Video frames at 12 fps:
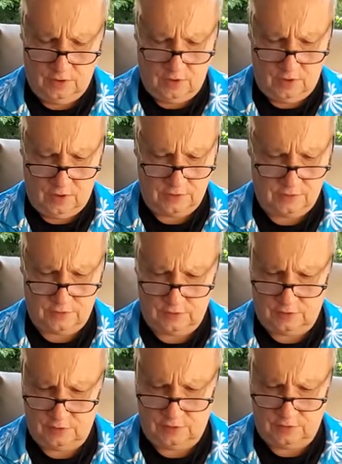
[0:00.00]

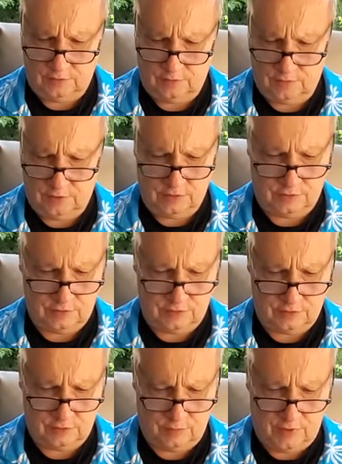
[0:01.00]
IC, DC
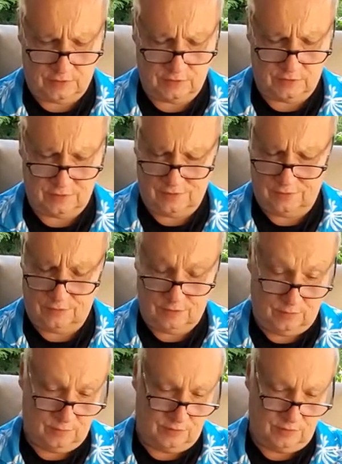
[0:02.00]
especially, even
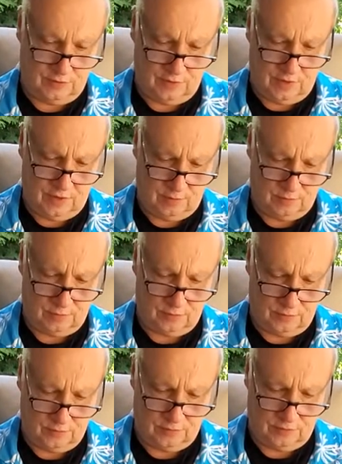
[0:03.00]
MC, yeah,
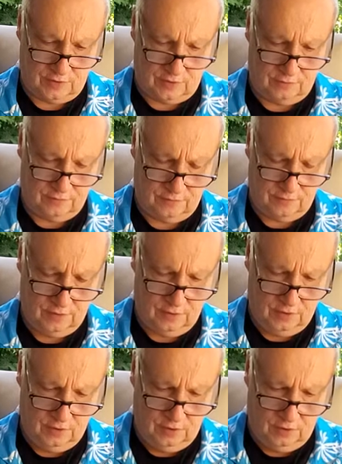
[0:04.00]
Pluto stuff.
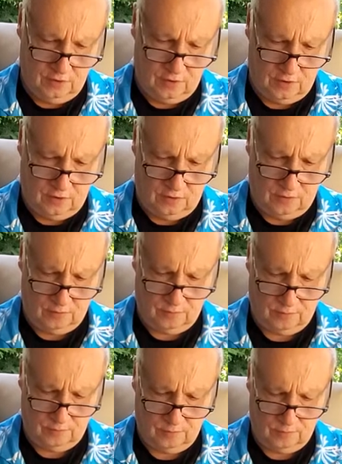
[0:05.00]
And
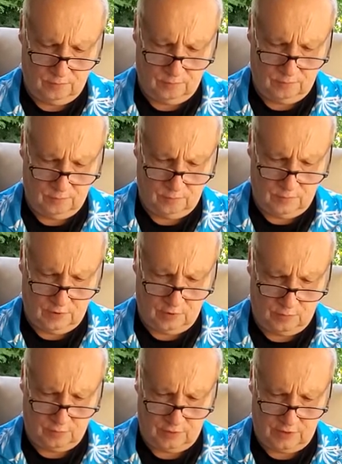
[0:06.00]
the
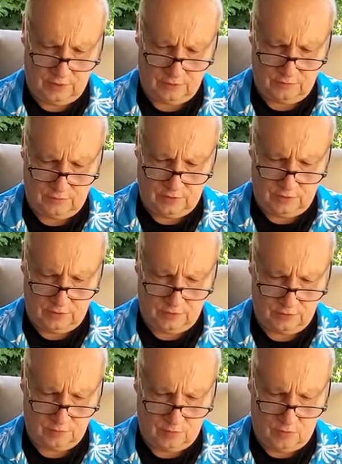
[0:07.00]
planets,
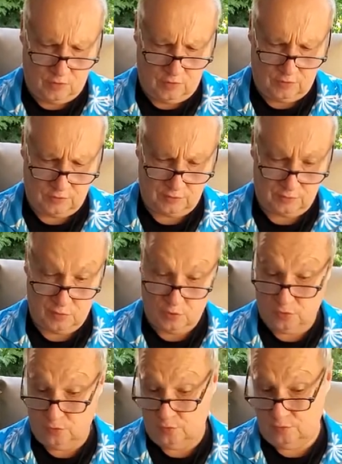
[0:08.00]
Venus, Mars,
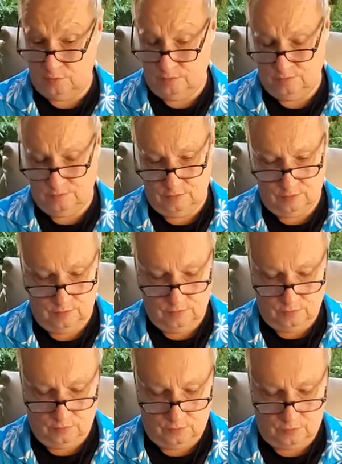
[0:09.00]
Moon,
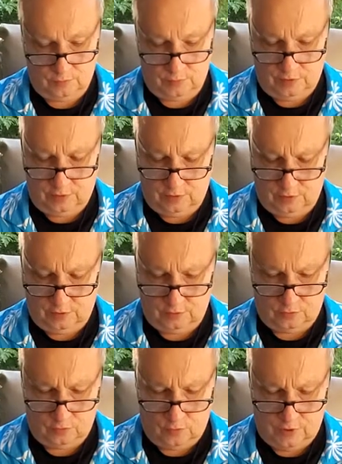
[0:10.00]
been there
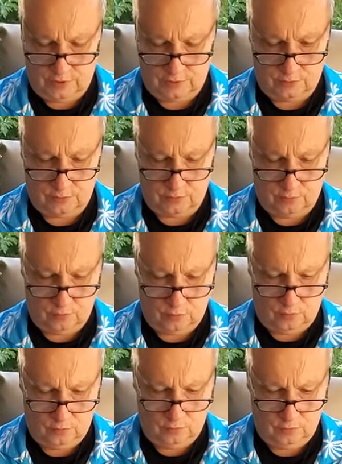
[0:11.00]
twice with the
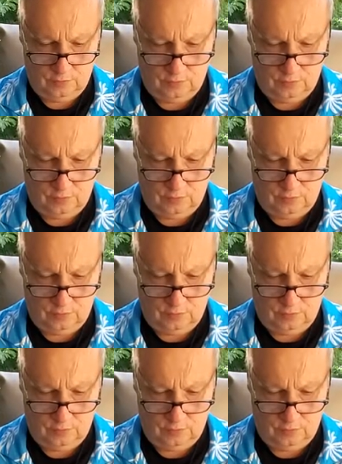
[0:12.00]
Moon